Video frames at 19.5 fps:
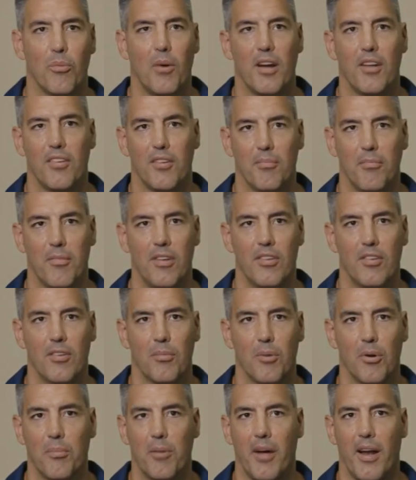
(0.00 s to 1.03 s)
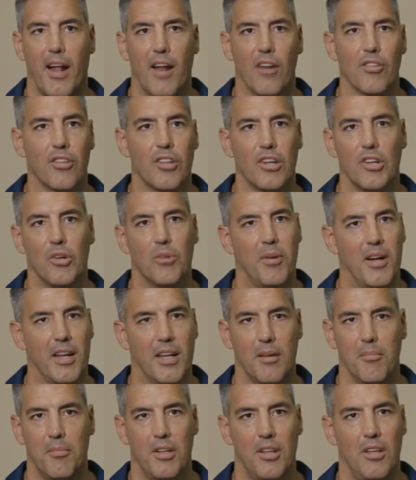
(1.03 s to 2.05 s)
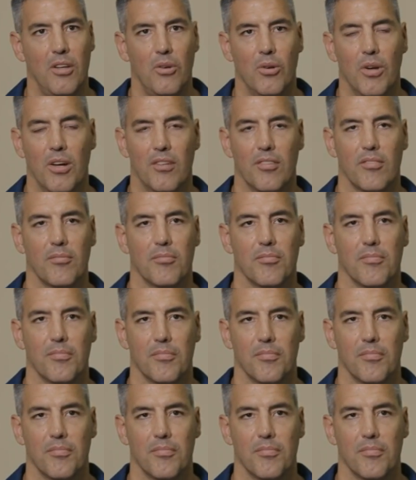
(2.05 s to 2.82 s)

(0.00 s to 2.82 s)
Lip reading: Nobody's invincible, but I don't think nobody can beat the U.S.